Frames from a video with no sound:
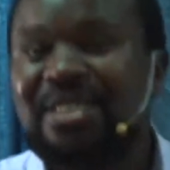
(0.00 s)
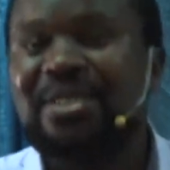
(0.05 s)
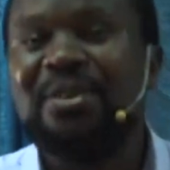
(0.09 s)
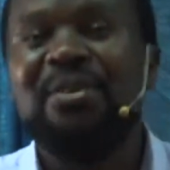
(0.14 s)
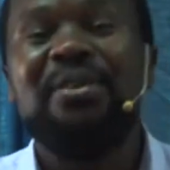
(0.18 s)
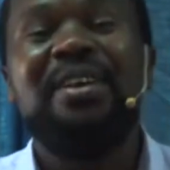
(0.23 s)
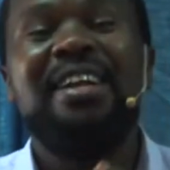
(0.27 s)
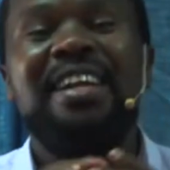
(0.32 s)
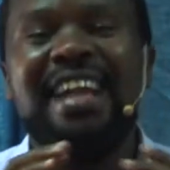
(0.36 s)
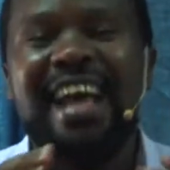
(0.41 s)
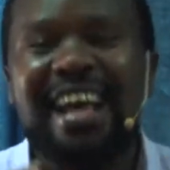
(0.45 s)
So
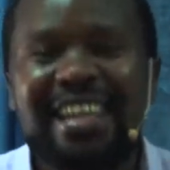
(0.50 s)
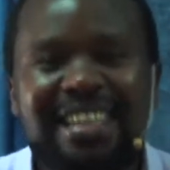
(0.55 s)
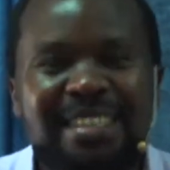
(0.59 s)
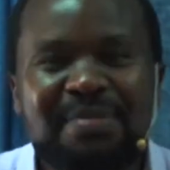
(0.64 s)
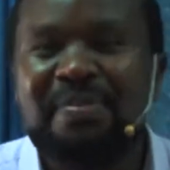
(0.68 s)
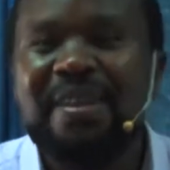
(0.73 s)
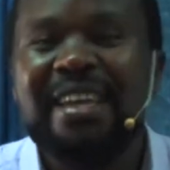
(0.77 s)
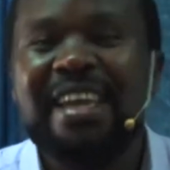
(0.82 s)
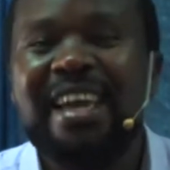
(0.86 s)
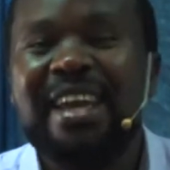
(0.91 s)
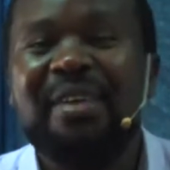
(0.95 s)
let's
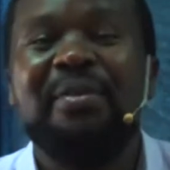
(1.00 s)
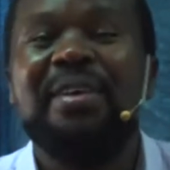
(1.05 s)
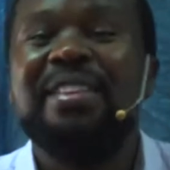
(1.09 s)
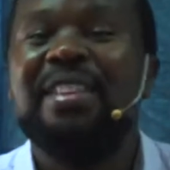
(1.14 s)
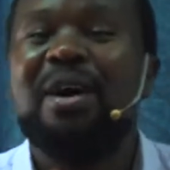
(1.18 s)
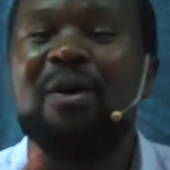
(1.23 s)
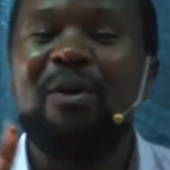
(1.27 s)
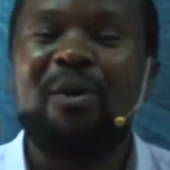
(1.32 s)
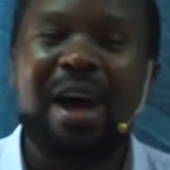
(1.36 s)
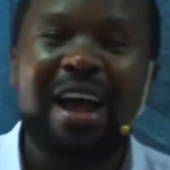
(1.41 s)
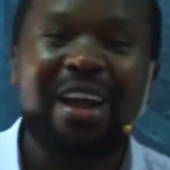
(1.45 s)
begin with
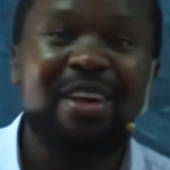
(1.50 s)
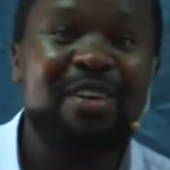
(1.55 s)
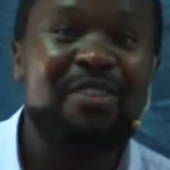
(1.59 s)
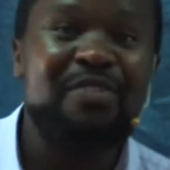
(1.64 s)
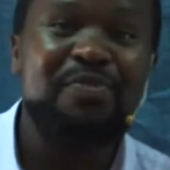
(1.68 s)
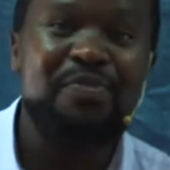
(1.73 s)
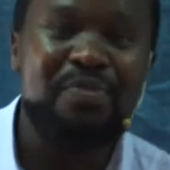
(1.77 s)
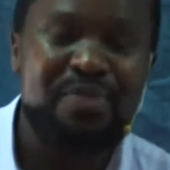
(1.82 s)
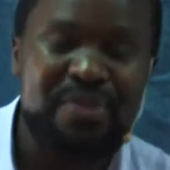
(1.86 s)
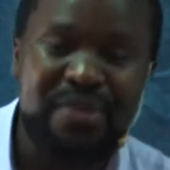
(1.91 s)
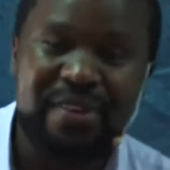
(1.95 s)
a word
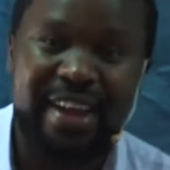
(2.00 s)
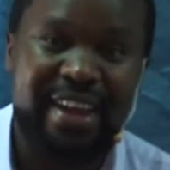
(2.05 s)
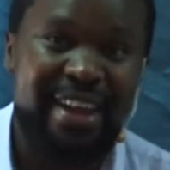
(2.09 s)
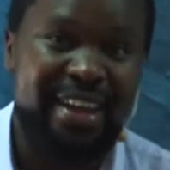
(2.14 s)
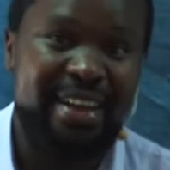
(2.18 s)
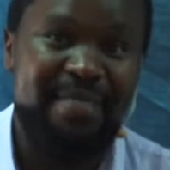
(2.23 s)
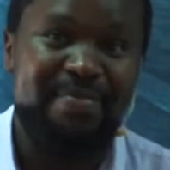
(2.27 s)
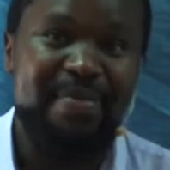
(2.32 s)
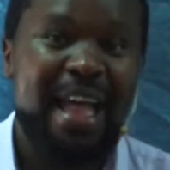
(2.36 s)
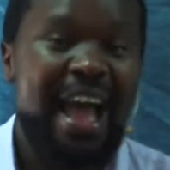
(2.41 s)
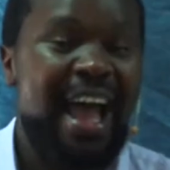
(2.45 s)
of
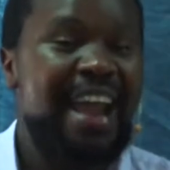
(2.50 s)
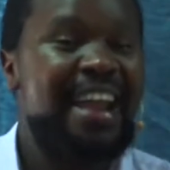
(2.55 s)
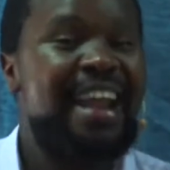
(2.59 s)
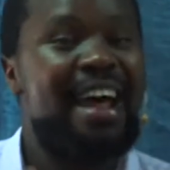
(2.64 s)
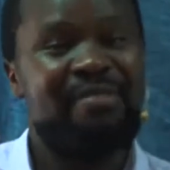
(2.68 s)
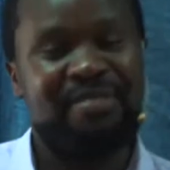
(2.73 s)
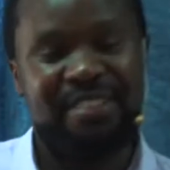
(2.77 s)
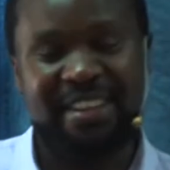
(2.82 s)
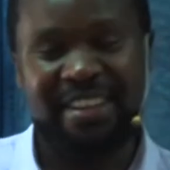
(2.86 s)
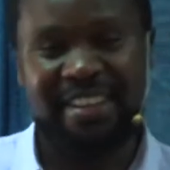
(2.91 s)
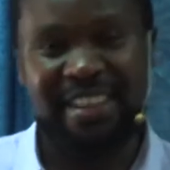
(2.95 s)
prayer. And
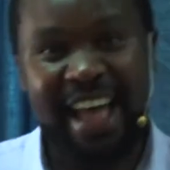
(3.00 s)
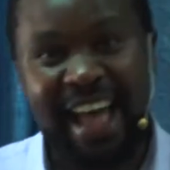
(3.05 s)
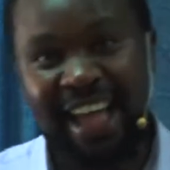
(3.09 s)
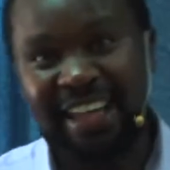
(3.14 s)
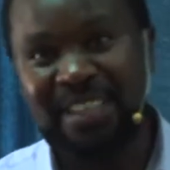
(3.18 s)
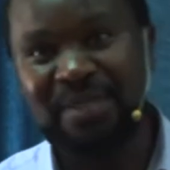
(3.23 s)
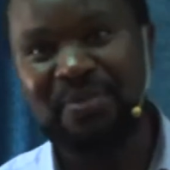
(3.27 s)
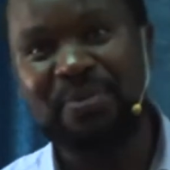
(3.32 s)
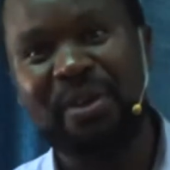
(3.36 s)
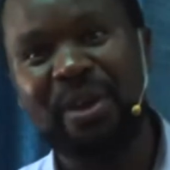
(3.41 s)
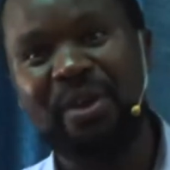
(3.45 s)
after
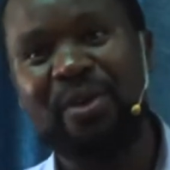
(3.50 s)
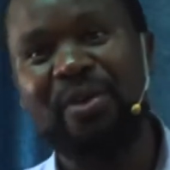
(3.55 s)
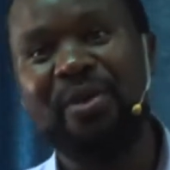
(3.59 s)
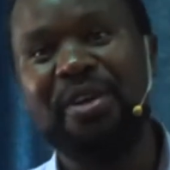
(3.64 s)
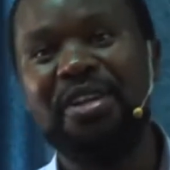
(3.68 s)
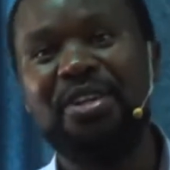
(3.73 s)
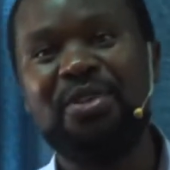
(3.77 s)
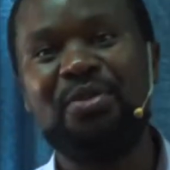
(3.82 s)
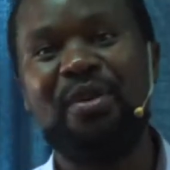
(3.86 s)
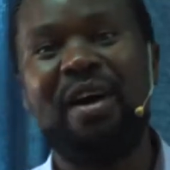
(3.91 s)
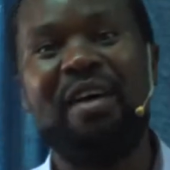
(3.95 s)
that, we are
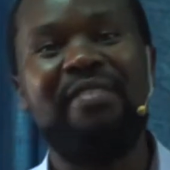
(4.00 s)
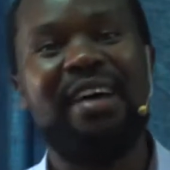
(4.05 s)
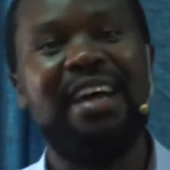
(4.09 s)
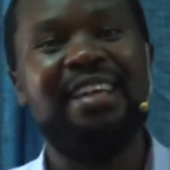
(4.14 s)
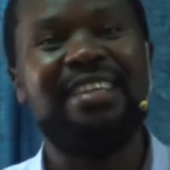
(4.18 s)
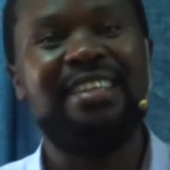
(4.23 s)
going to have a